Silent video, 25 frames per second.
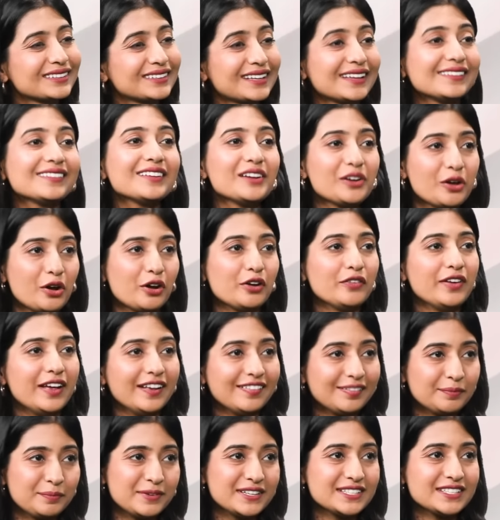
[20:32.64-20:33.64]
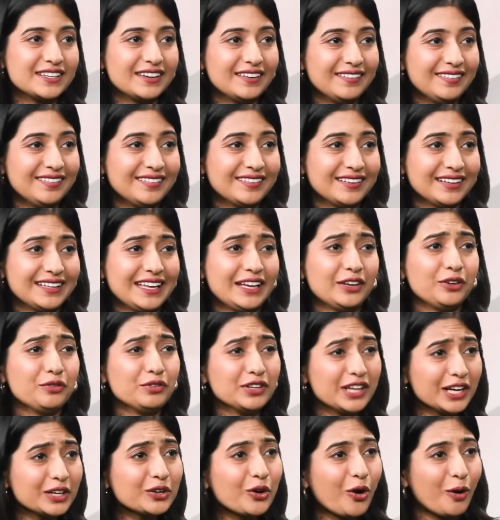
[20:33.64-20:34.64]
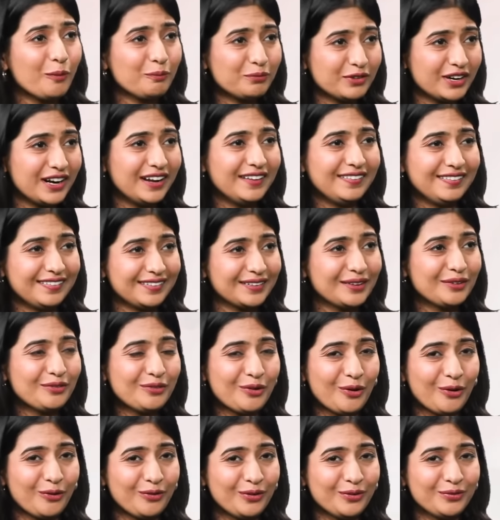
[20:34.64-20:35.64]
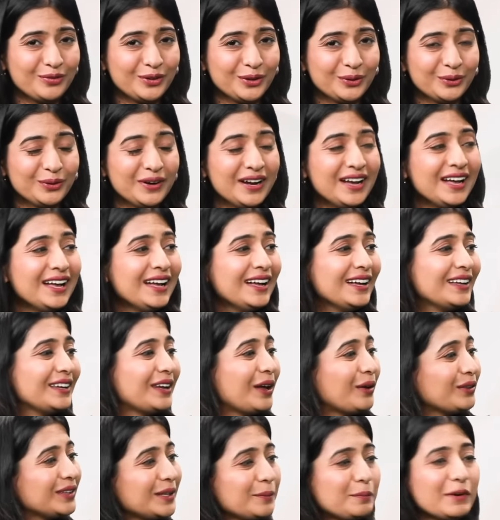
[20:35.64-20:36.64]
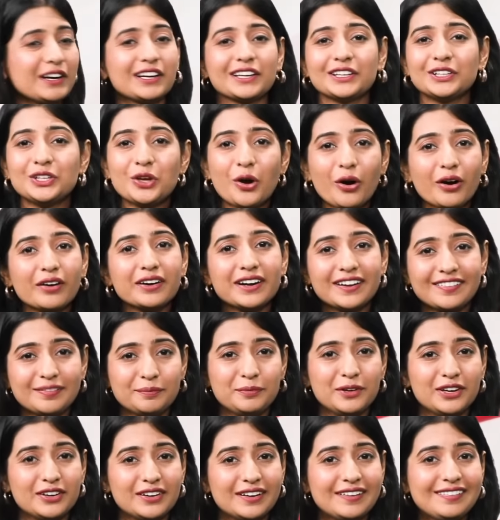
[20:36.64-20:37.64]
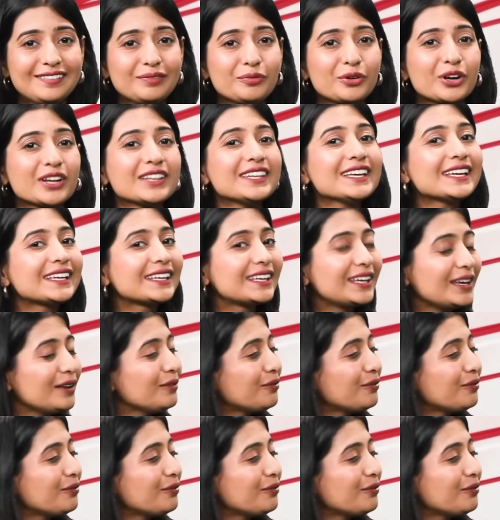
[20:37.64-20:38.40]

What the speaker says: That's a lot of expertise, sir. Thank you for that comprehensive overview. Now, Deepak, in your experience, what are the key